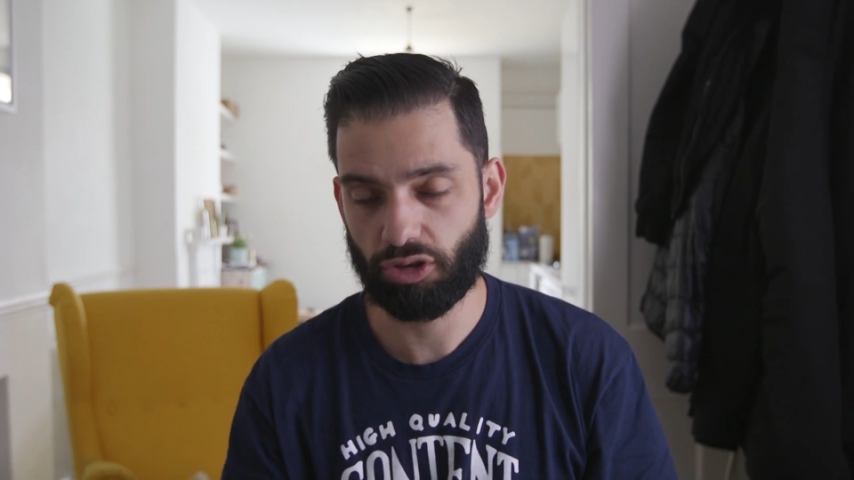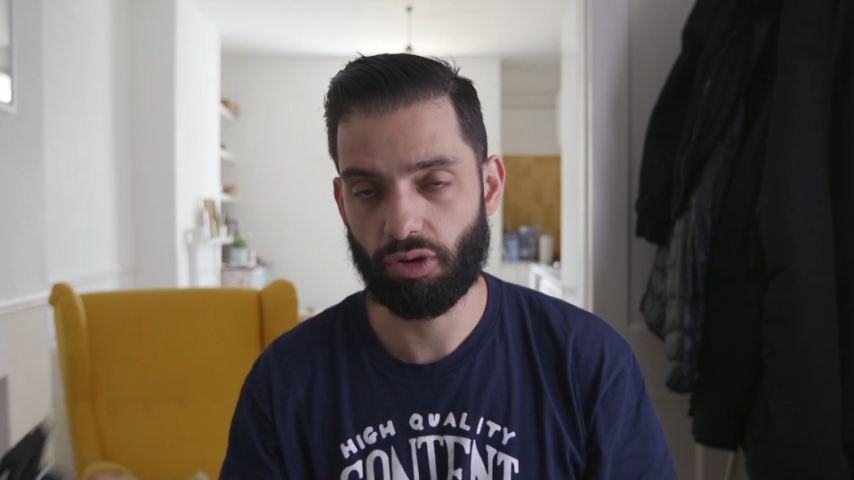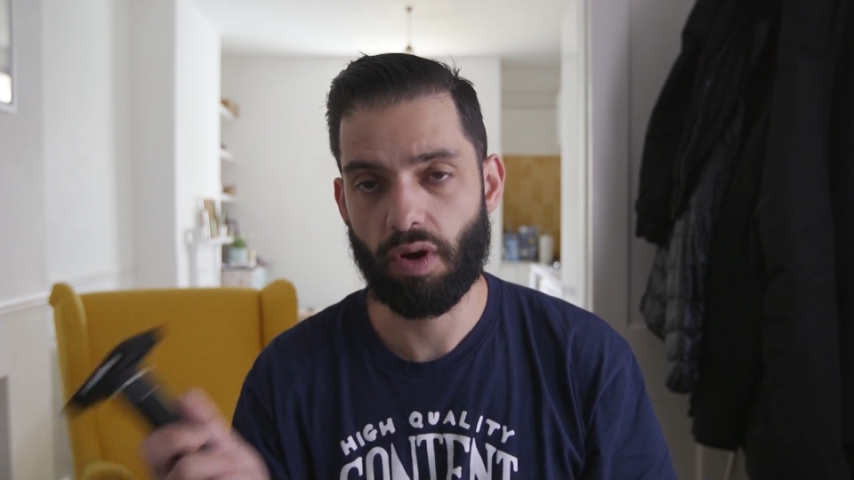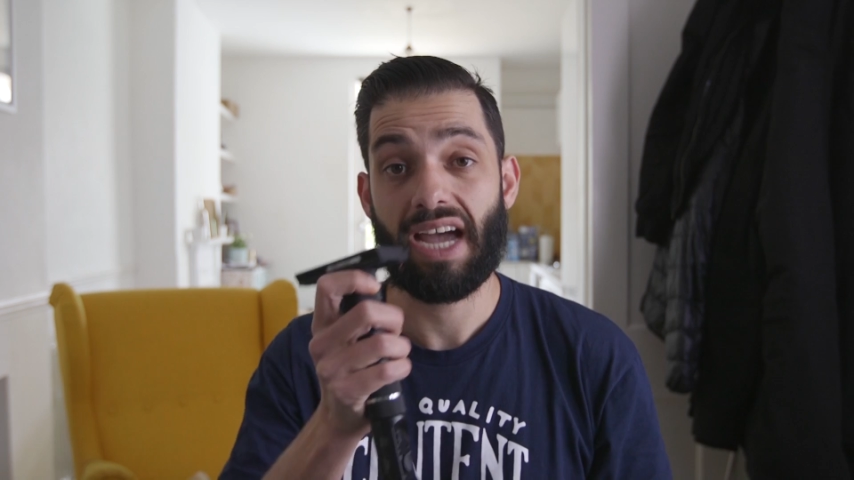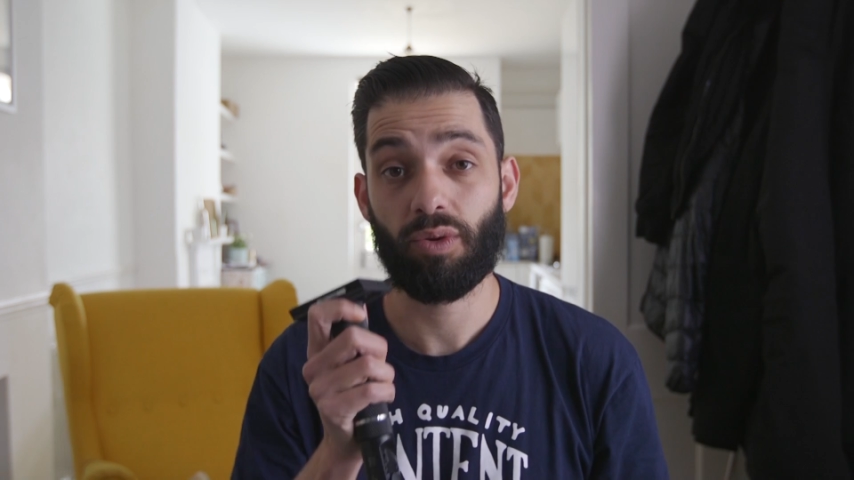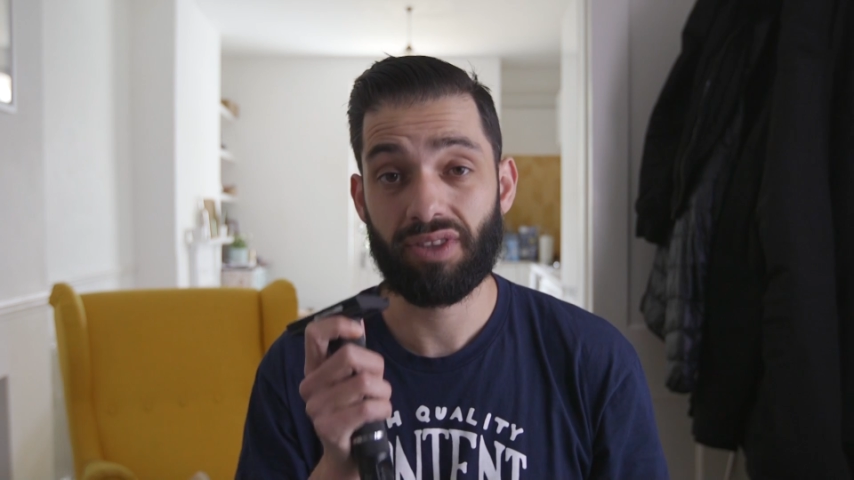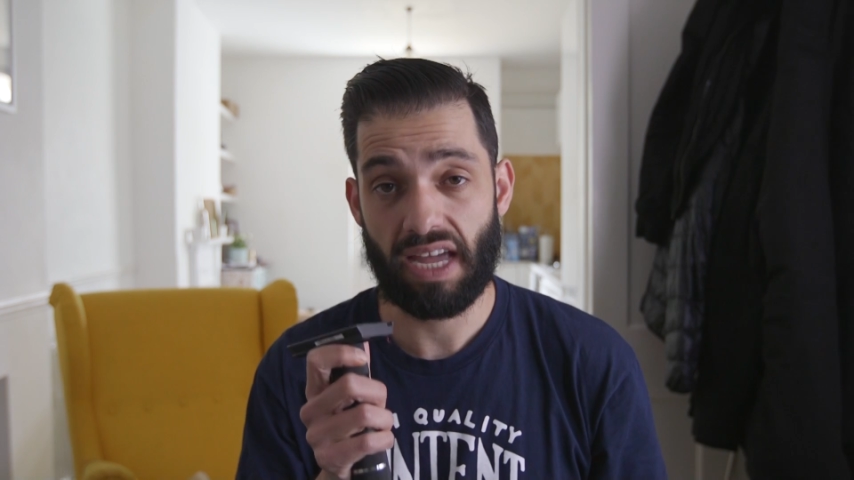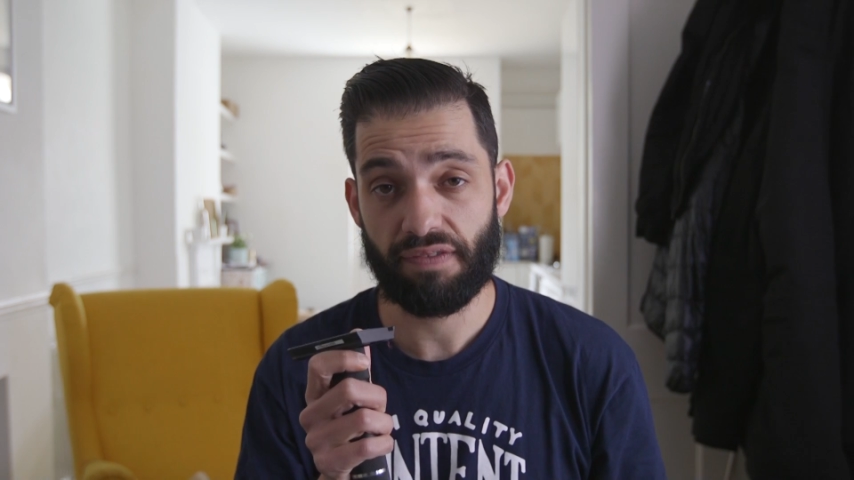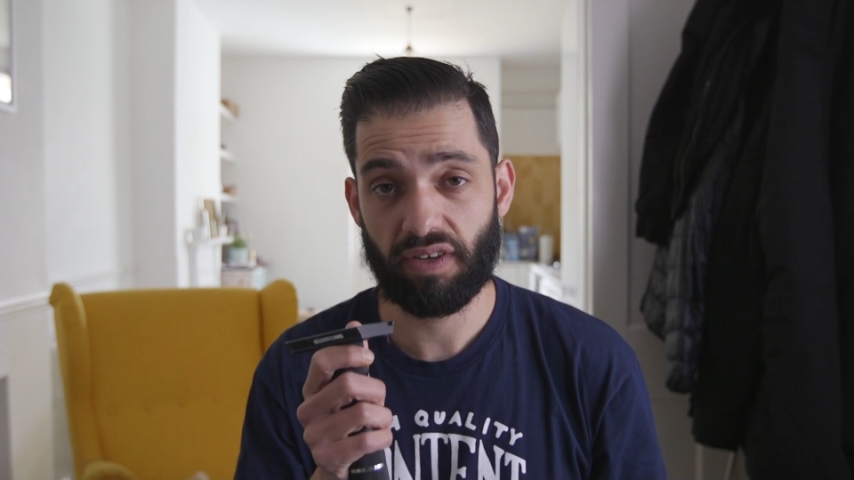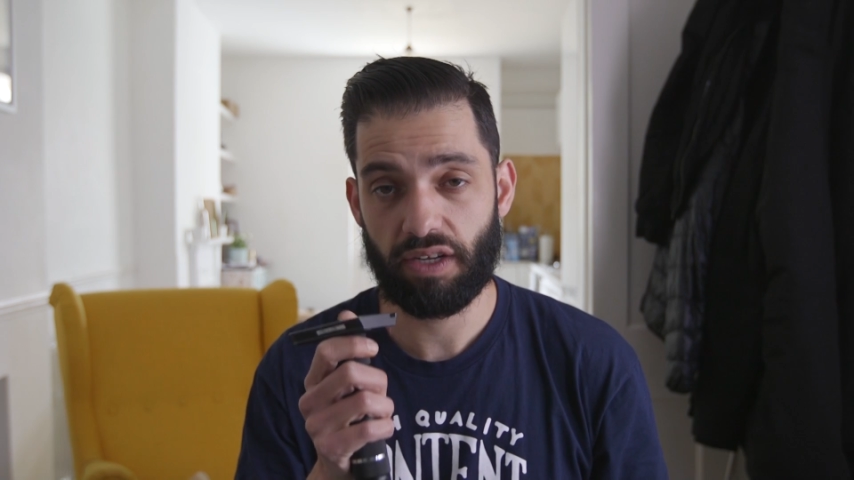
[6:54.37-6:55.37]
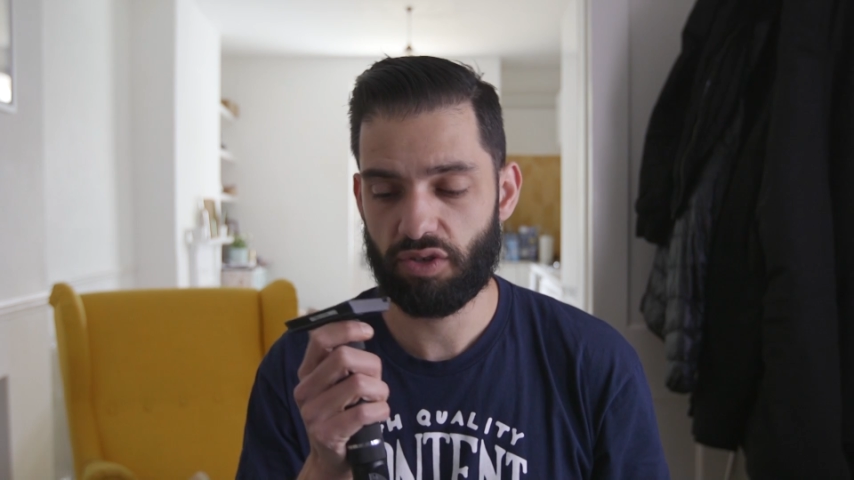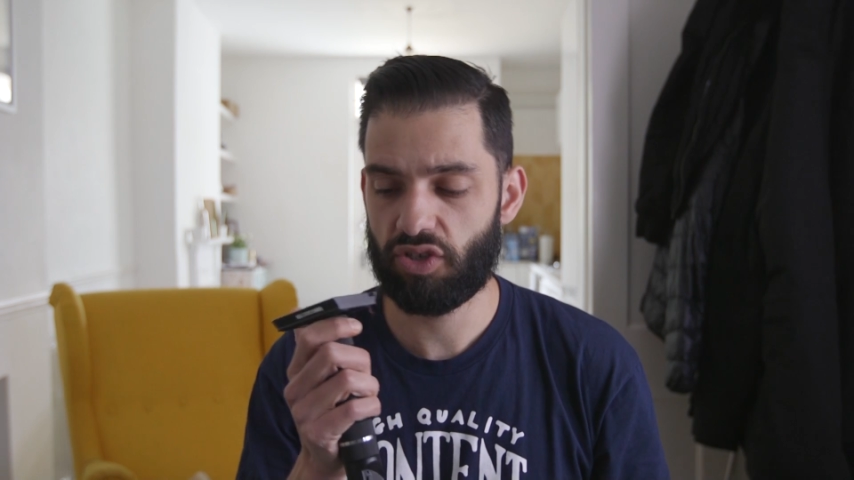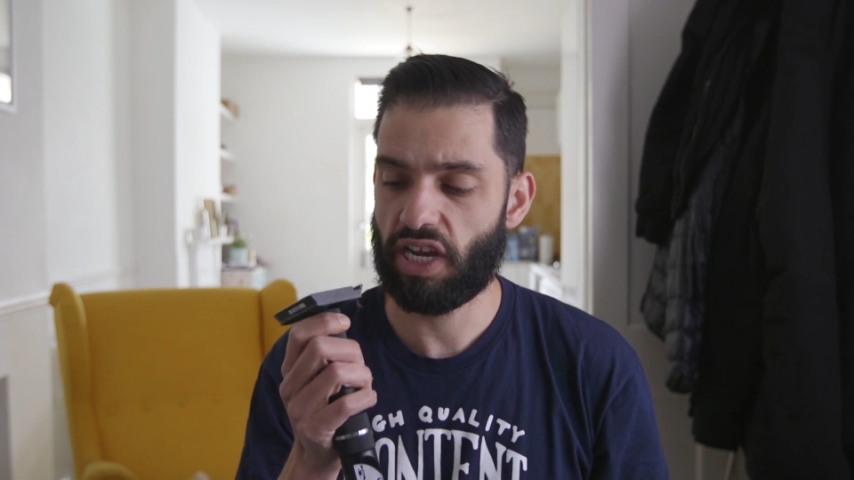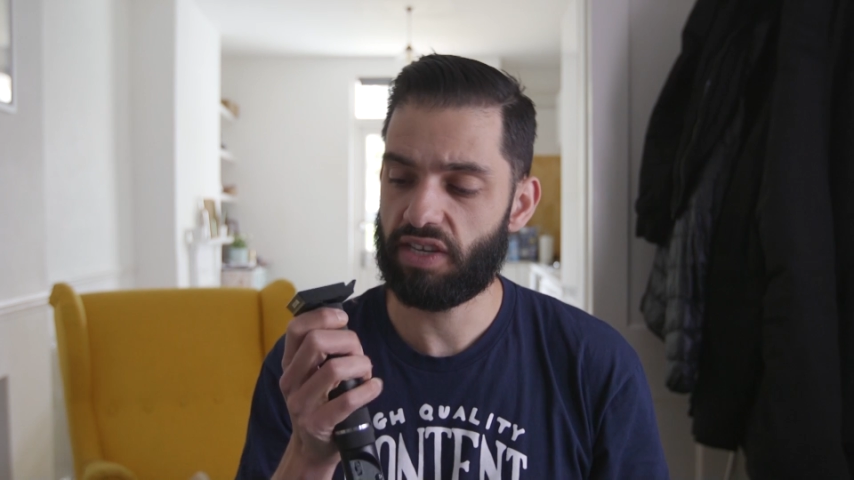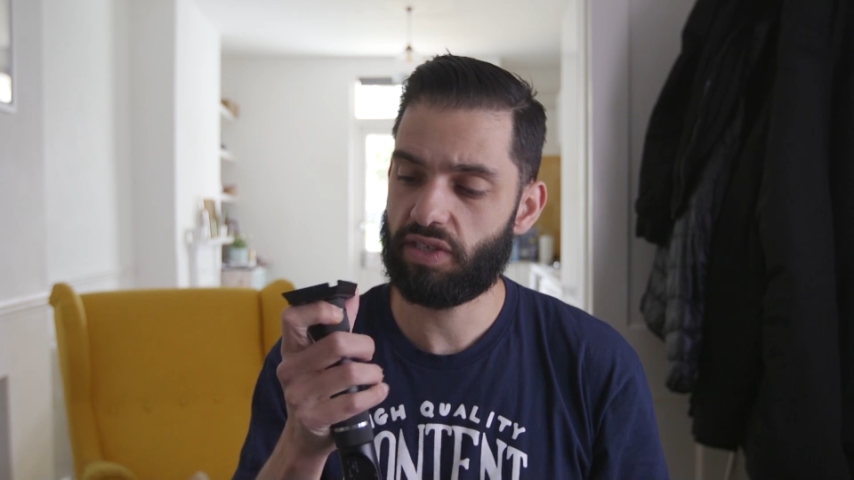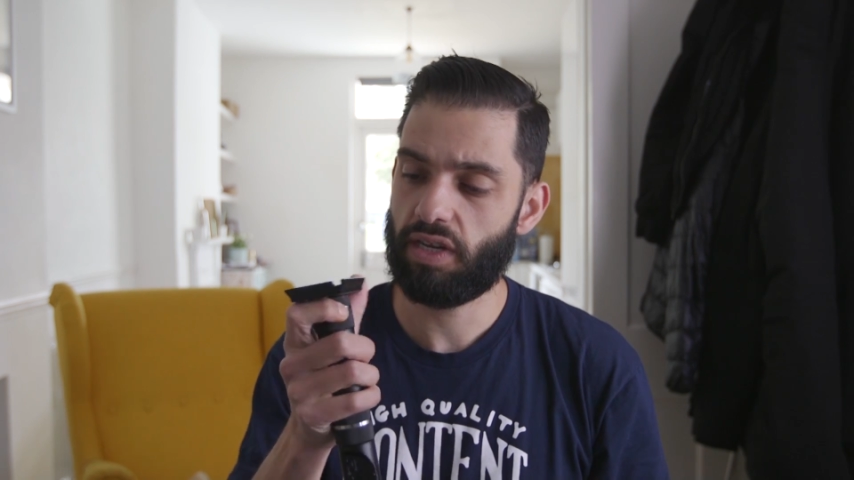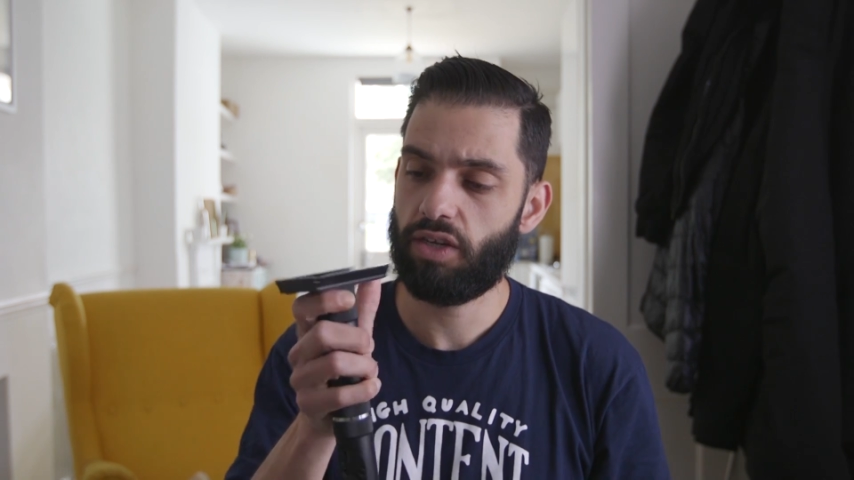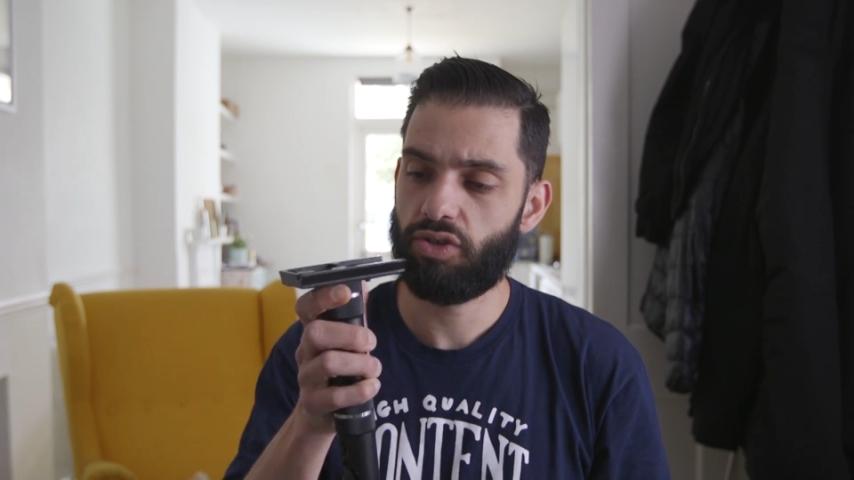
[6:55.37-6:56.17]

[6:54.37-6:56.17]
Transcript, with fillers: So I'll definitely suggest